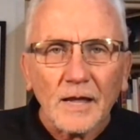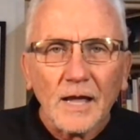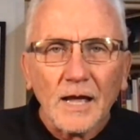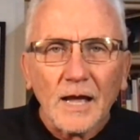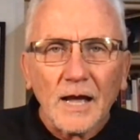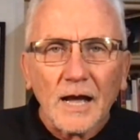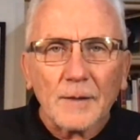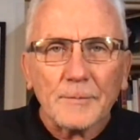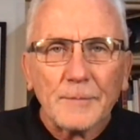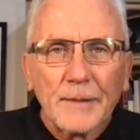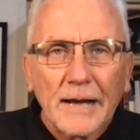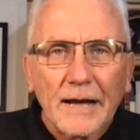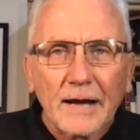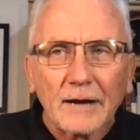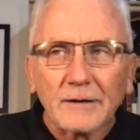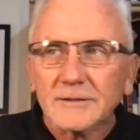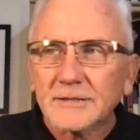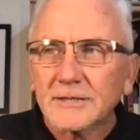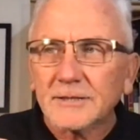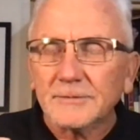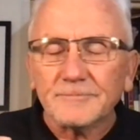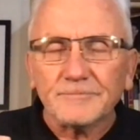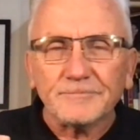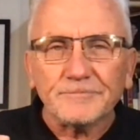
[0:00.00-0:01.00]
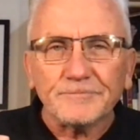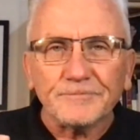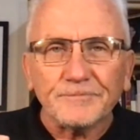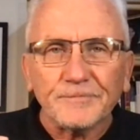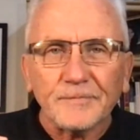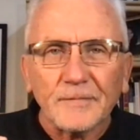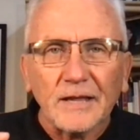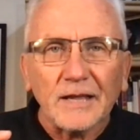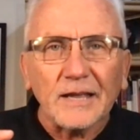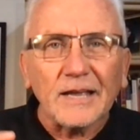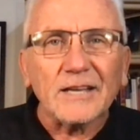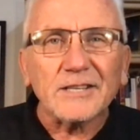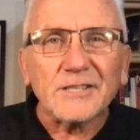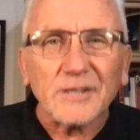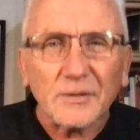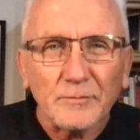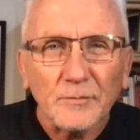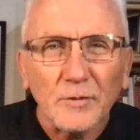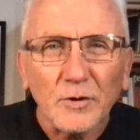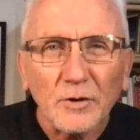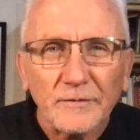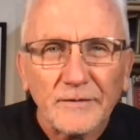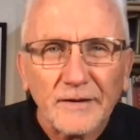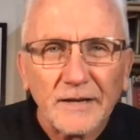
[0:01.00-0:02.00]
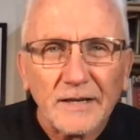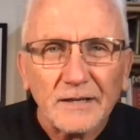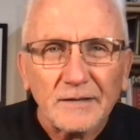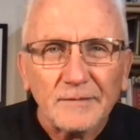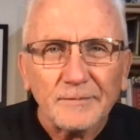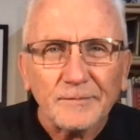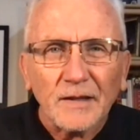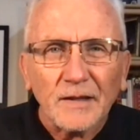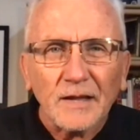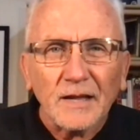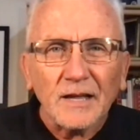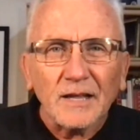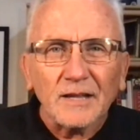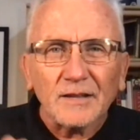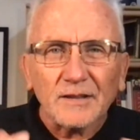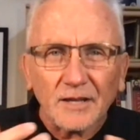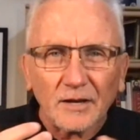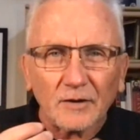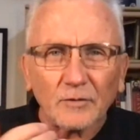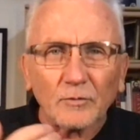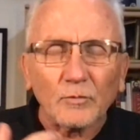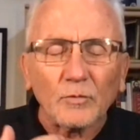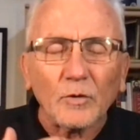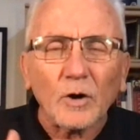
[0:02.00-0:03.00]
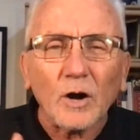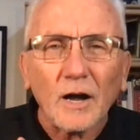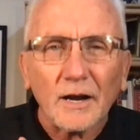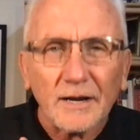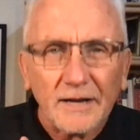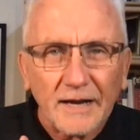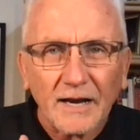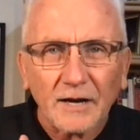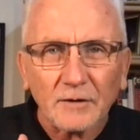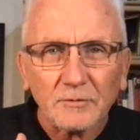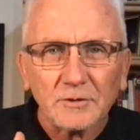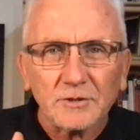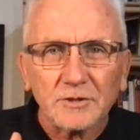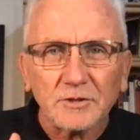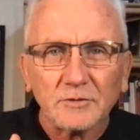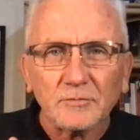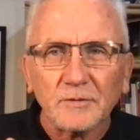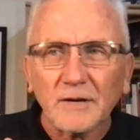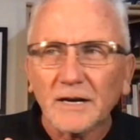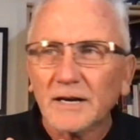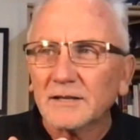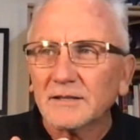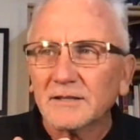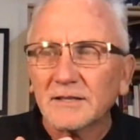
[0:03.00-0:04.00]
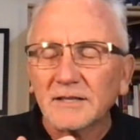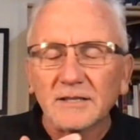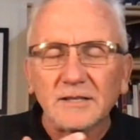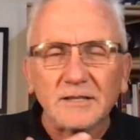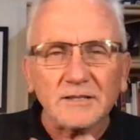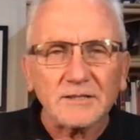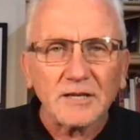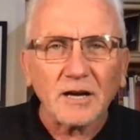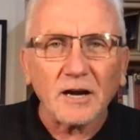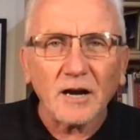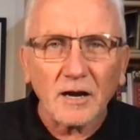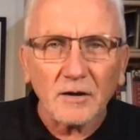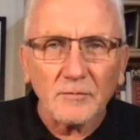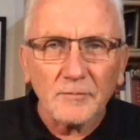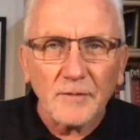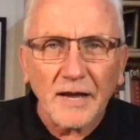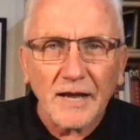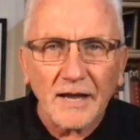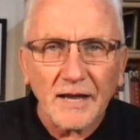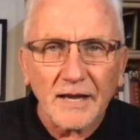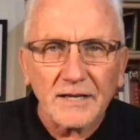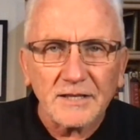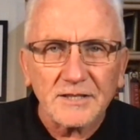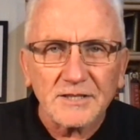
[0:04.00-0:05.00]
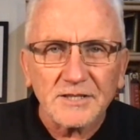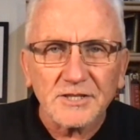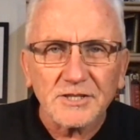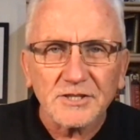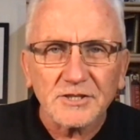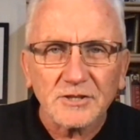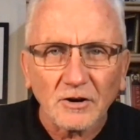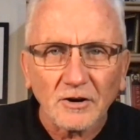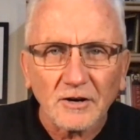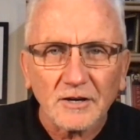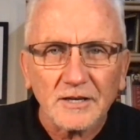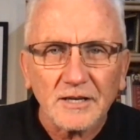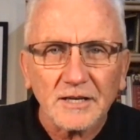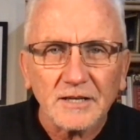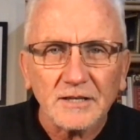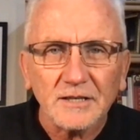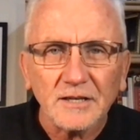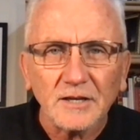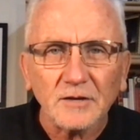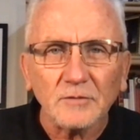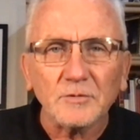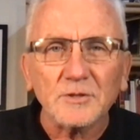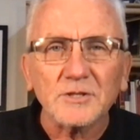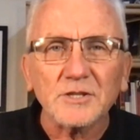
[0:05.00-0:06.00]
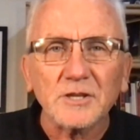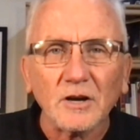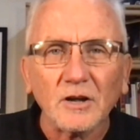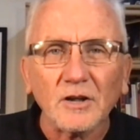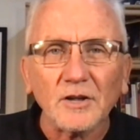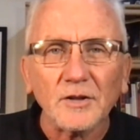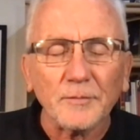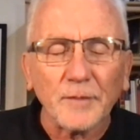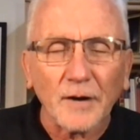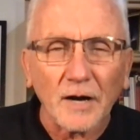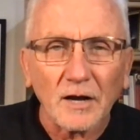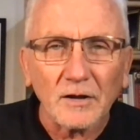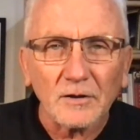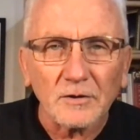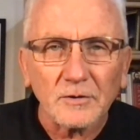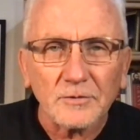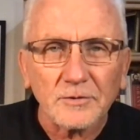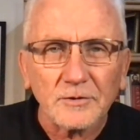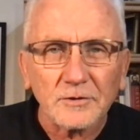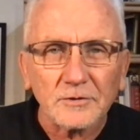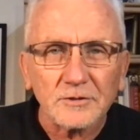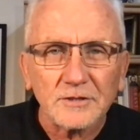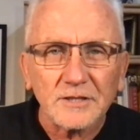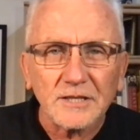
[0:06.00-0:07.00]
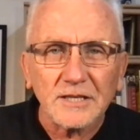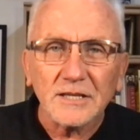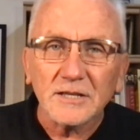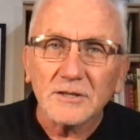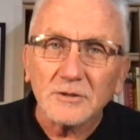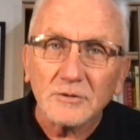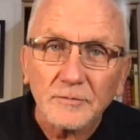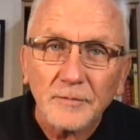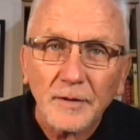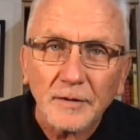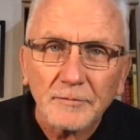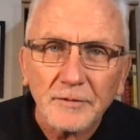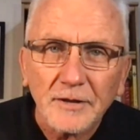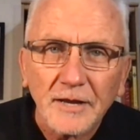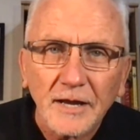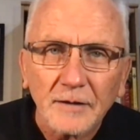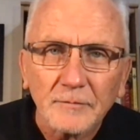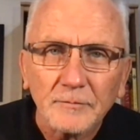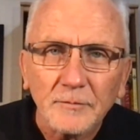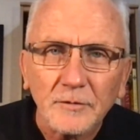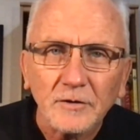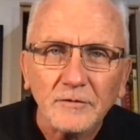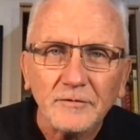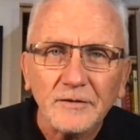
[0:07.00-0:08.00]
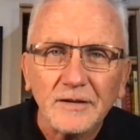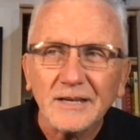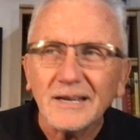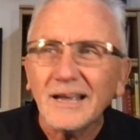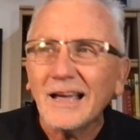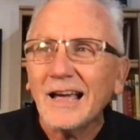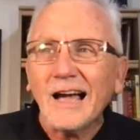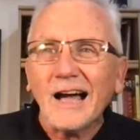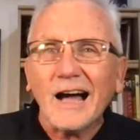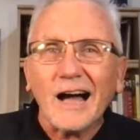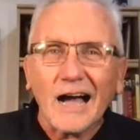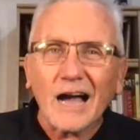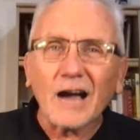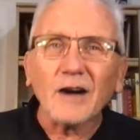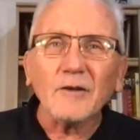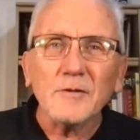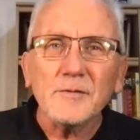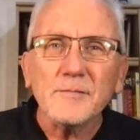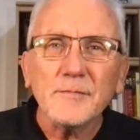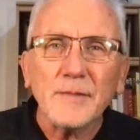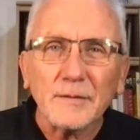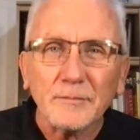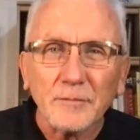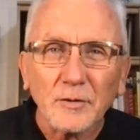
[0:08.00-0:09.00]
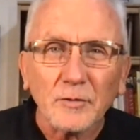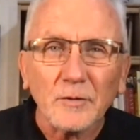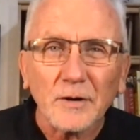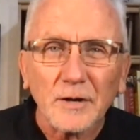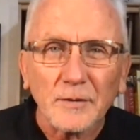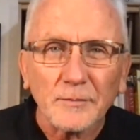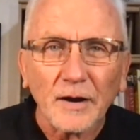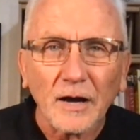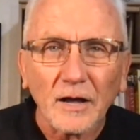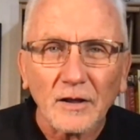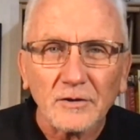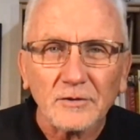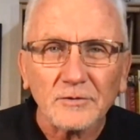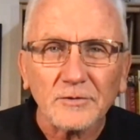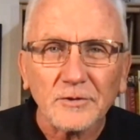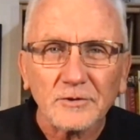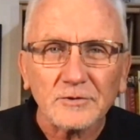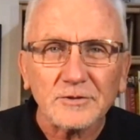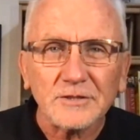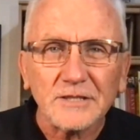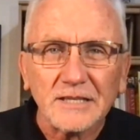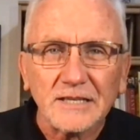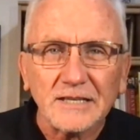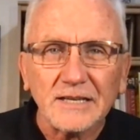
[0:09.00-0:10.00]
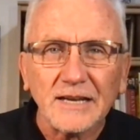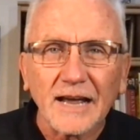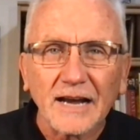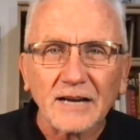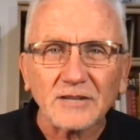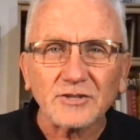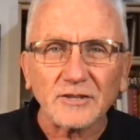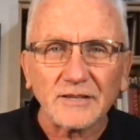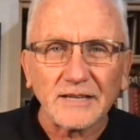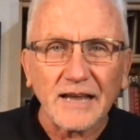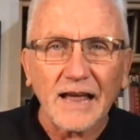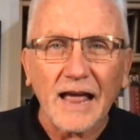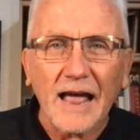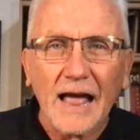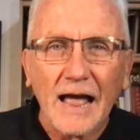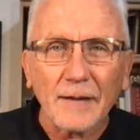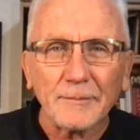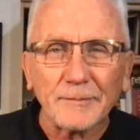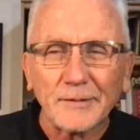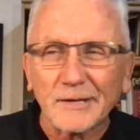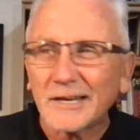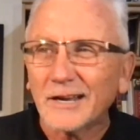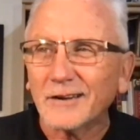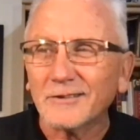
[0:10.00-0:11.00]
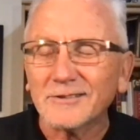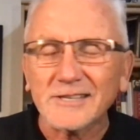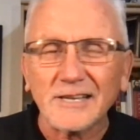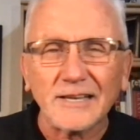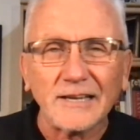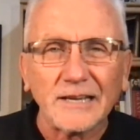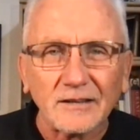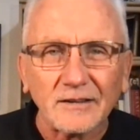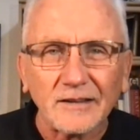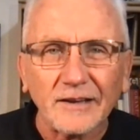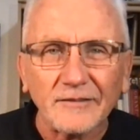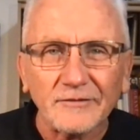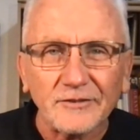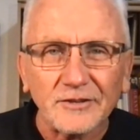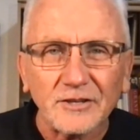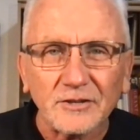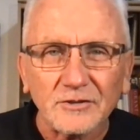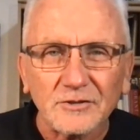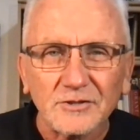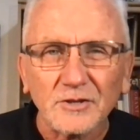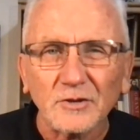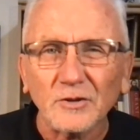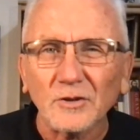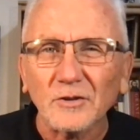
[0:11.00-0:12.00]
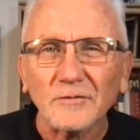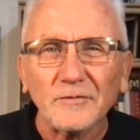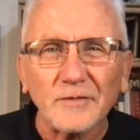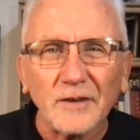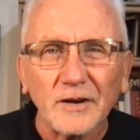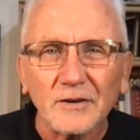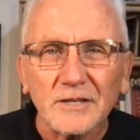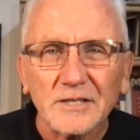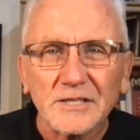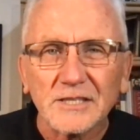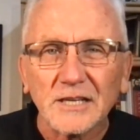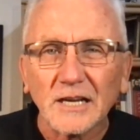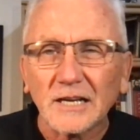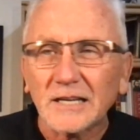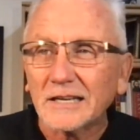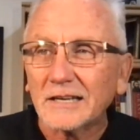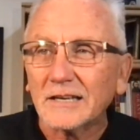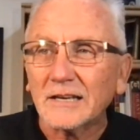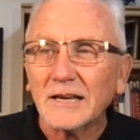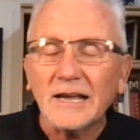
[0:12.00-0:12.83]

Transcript: about, it's a movie that Ron Howard directed and Tom Hanks starred in. It was called Apollo 13. Do you remember that movie? I remember when Apollo 13 actually happened. I was like 11 years old. Very exciting.